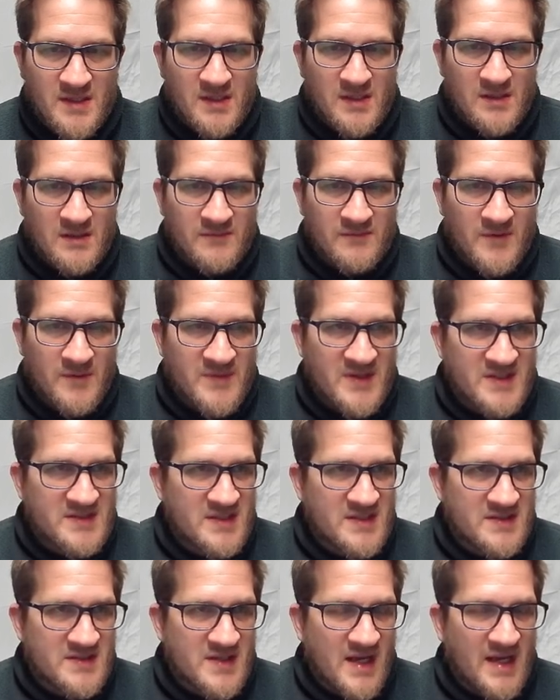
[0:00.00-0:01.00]
from this
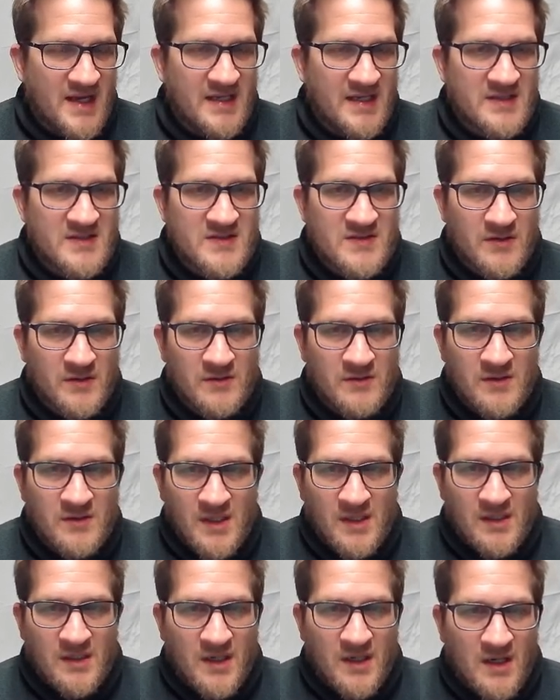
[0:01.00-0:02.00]
design. And so
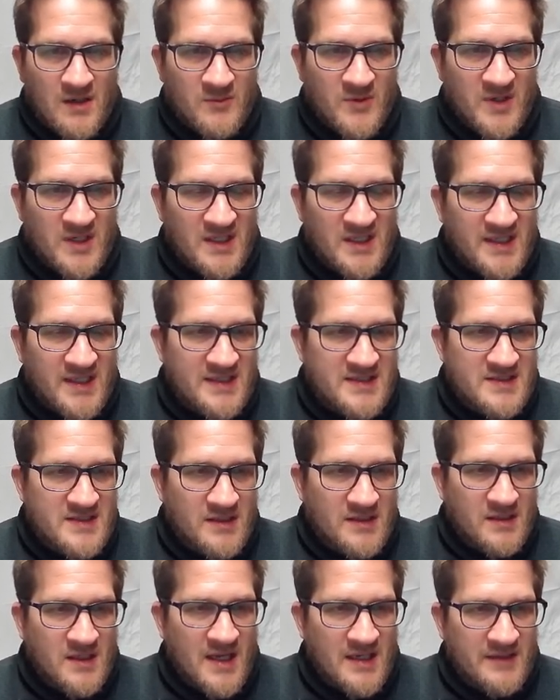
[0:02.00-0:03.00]
uh, really it's
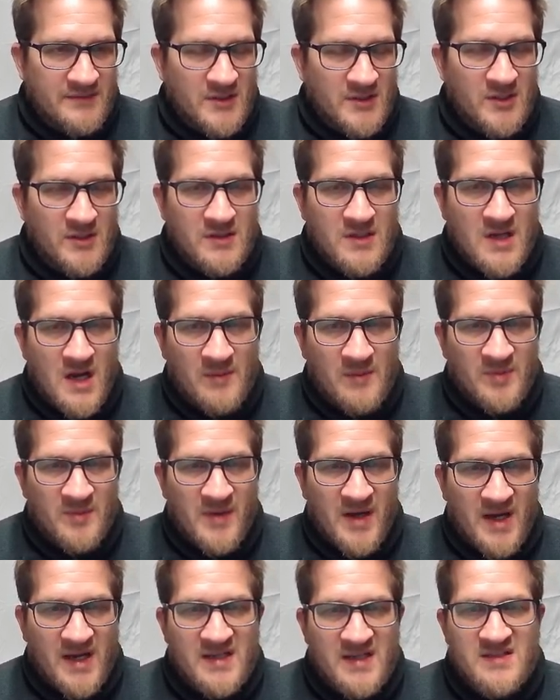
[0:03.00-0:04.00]
a kind of a good
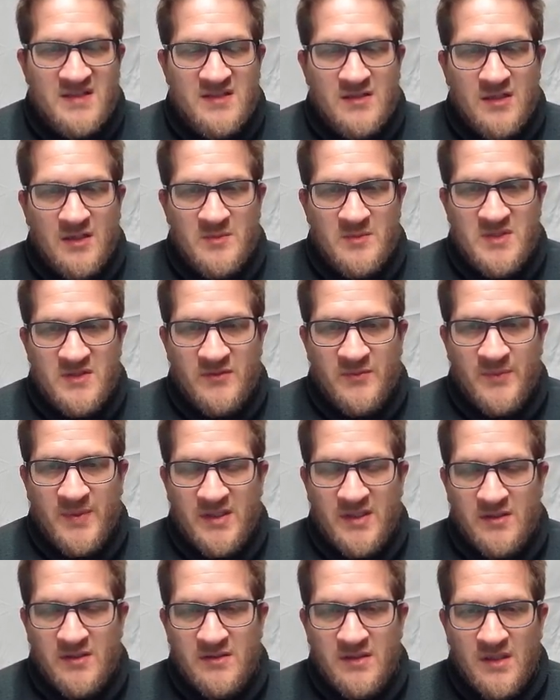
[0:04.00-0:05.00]
compromise in terms of
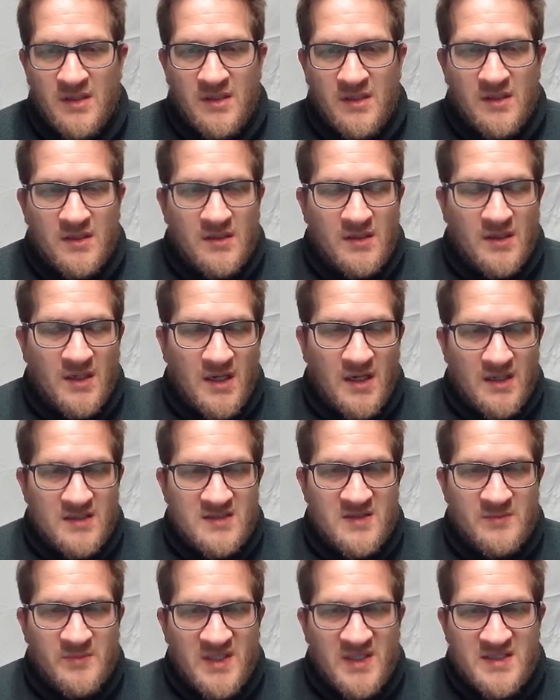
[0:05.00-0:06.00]
build uh,
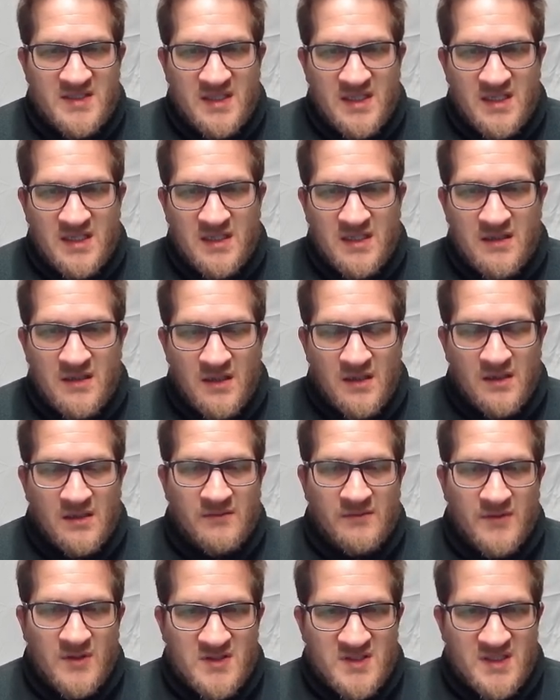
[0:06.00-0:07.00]
simplicity
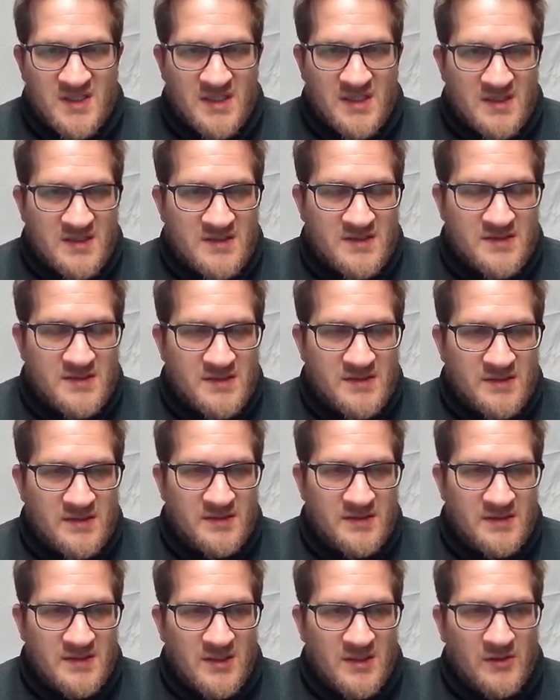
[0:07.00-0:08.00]
versus,
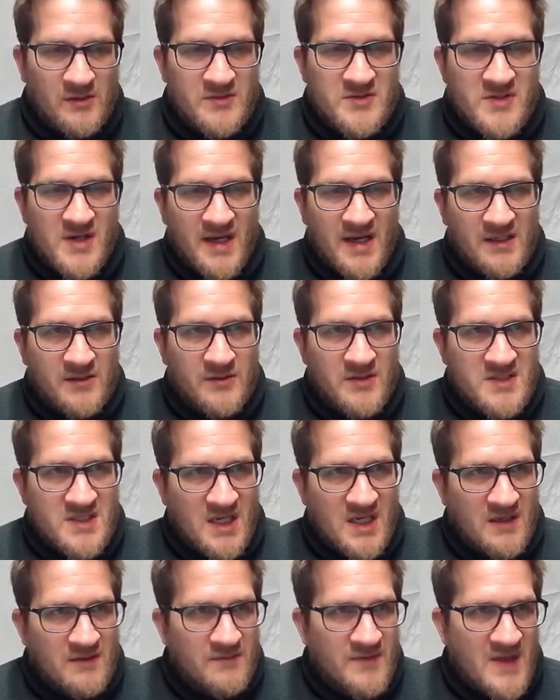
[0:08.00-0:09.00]
you know, trying to
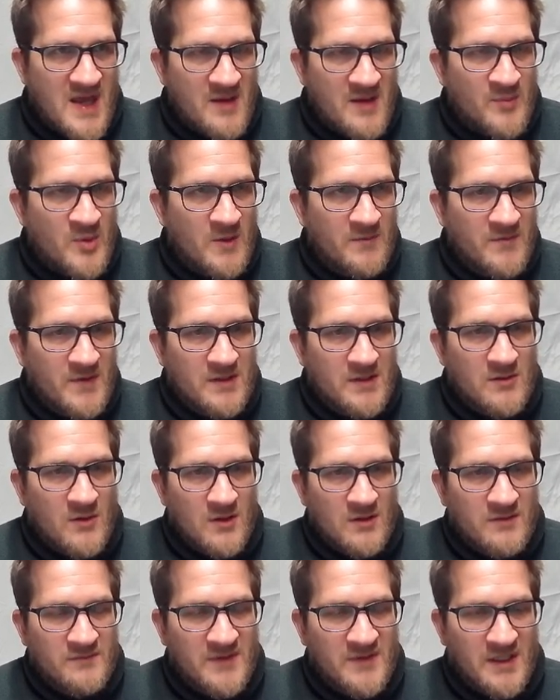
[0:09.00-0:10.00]
achieve that perfect
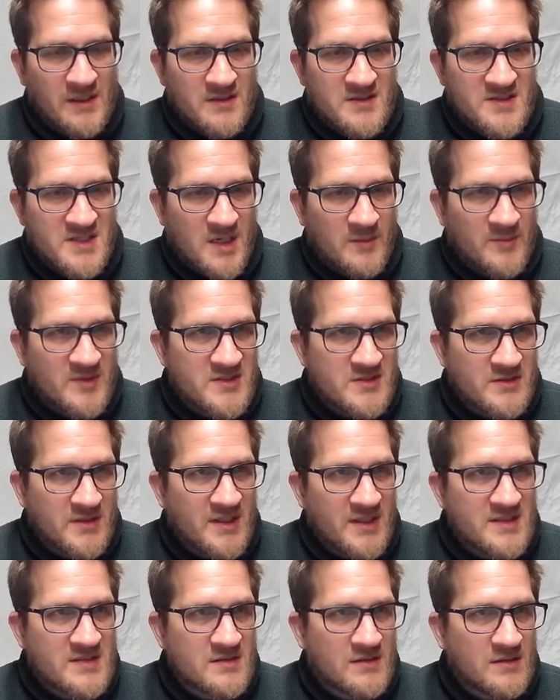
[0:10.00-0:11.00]
horn flare
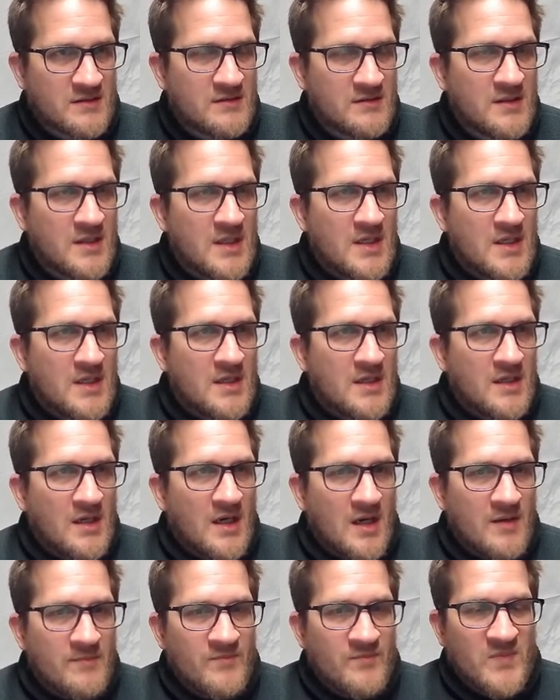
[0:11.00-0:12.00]
geometry. So,
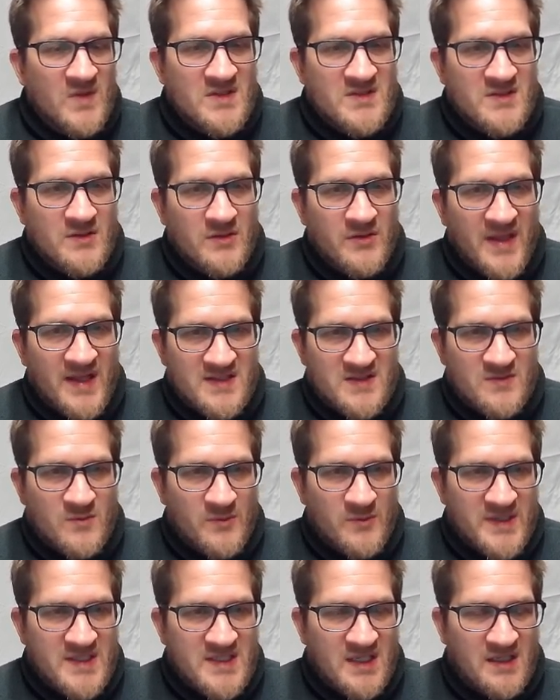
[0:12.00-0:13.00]
um, so that's what
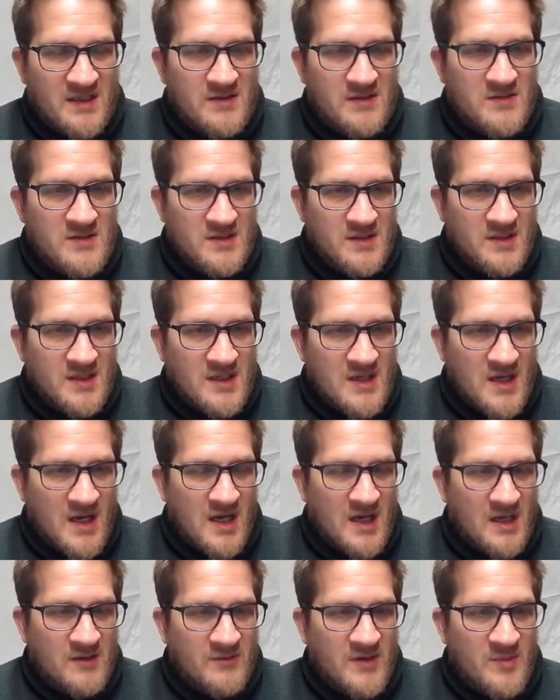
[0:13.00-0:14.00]
we did
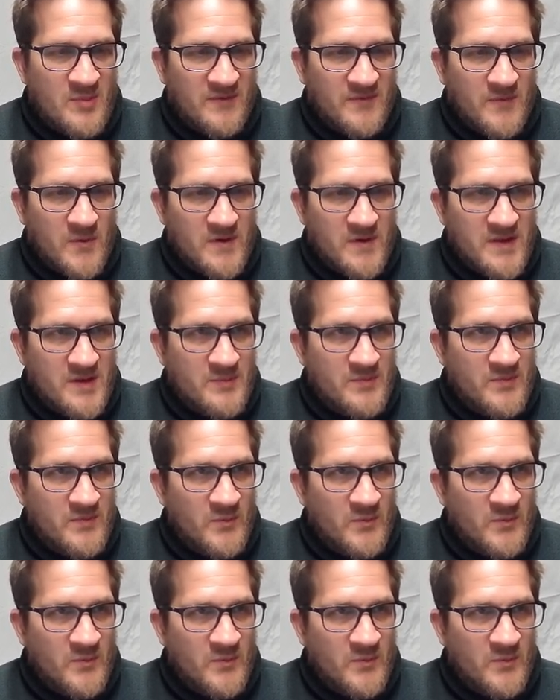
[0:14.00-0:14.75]
uh, right before the we